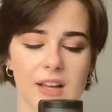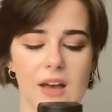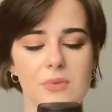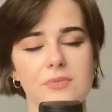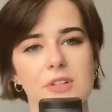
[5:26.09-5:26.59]

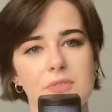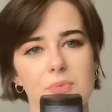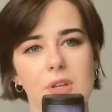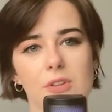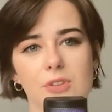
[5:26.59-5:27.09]
However,
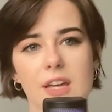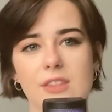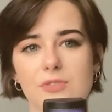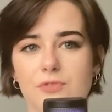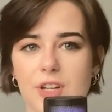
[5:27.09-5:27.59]
if we look
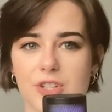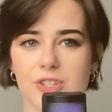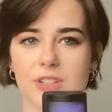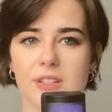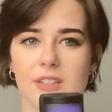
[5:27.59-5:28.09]
into
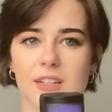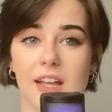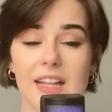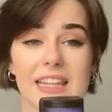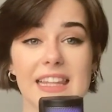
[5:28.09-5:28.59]
fashion
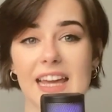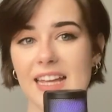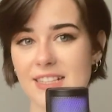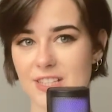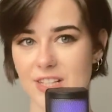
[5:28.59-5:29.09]

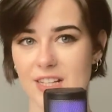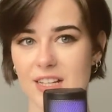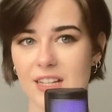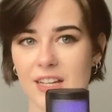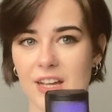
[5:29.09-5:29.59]

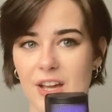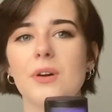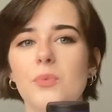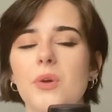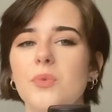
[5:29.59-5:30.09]
later,
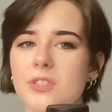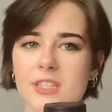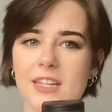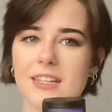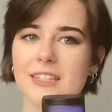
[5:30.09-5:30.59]
we would
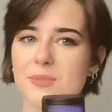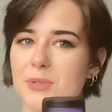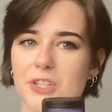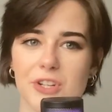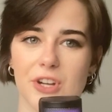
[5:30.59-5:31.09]
see this
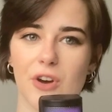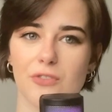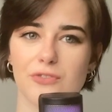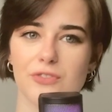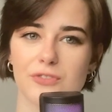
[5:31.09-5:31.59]
pattern
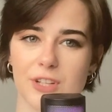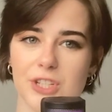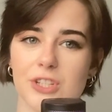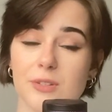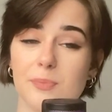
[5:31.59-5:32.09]
of
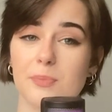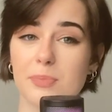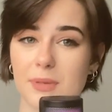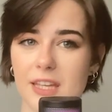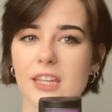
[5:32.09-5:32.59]
fashion
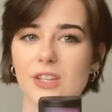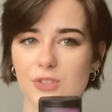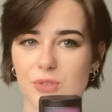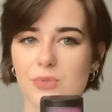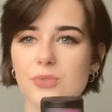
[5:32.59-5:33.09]
being
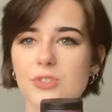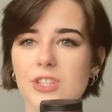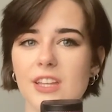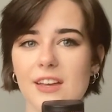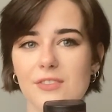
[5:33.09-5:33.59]

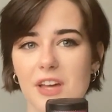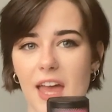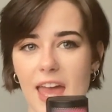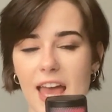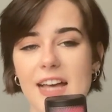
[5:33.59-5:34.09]
used
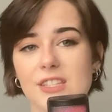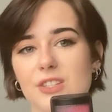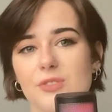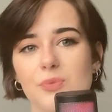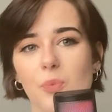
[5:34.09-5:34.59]
as
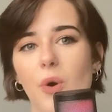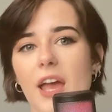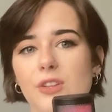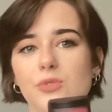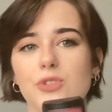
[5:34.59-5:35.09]
a
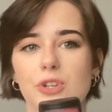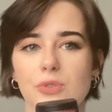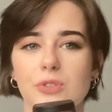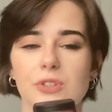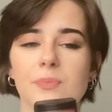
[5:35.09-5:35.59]
way to show
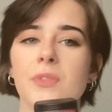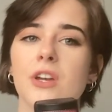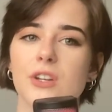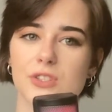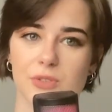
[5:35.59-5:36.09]
the
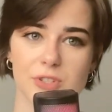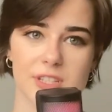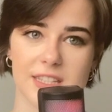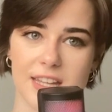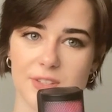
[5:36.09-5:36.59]
social
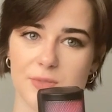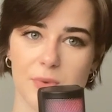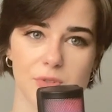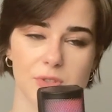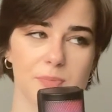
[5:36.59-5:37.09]
status,
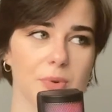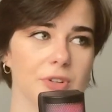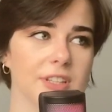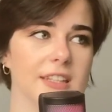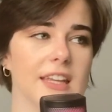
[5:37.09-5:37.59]
most
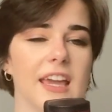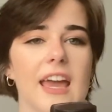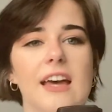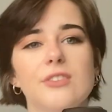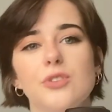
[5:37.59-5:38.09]
importantly,
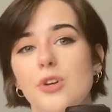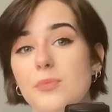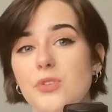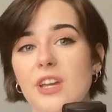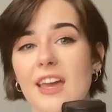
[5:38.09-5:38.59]
and to
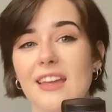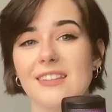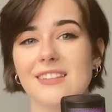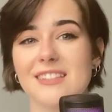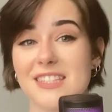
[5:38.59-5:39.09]

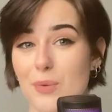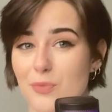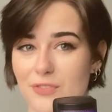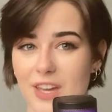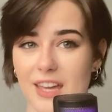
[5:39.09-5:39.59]
communicate
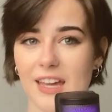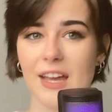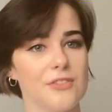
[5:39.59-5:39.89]
something.